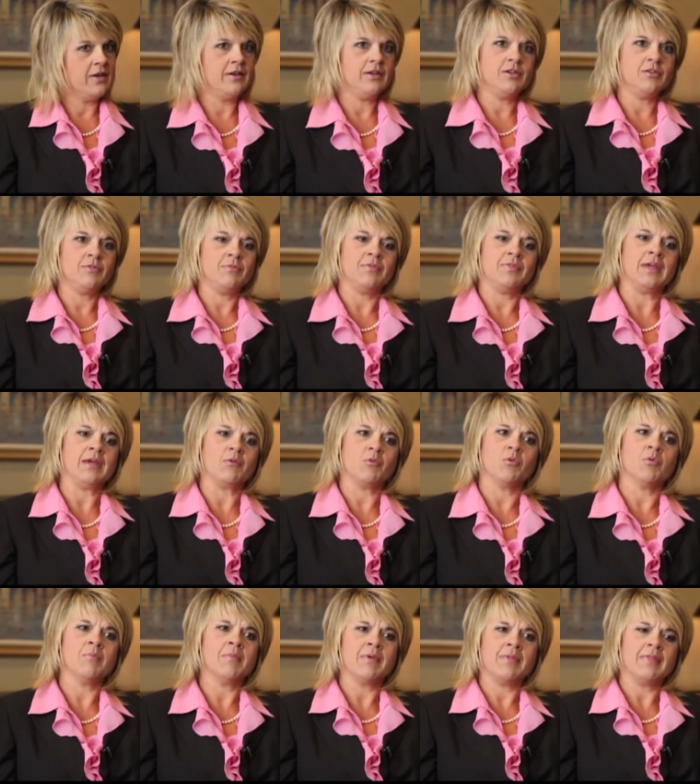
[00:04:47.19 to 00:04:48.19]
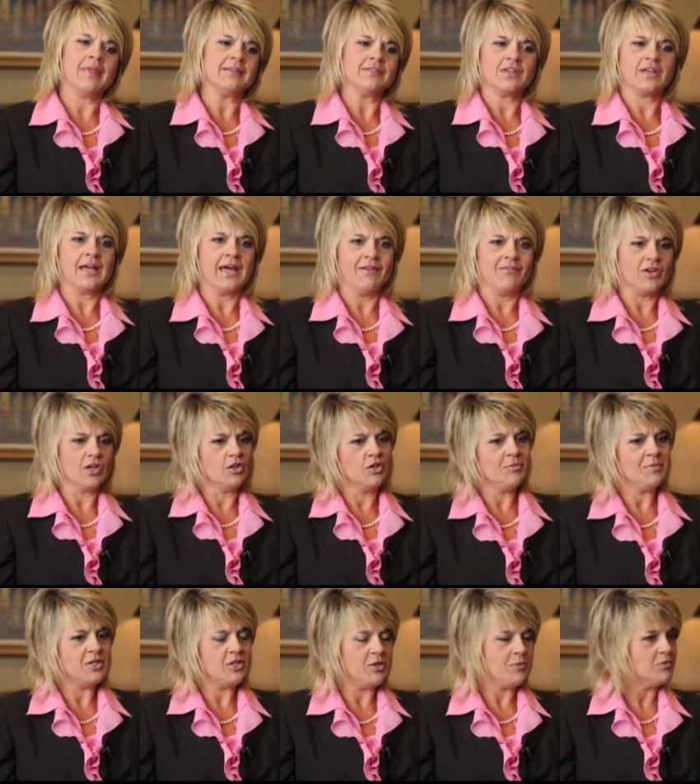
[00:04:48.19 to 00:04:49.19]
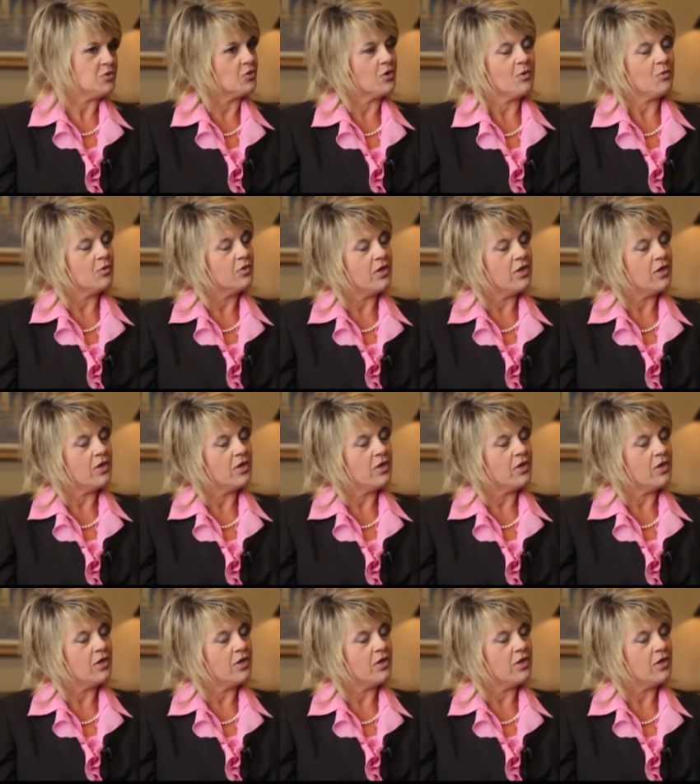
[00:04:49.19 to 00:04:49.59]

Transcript: And you think, well, that's a kind of a gloom and doom story.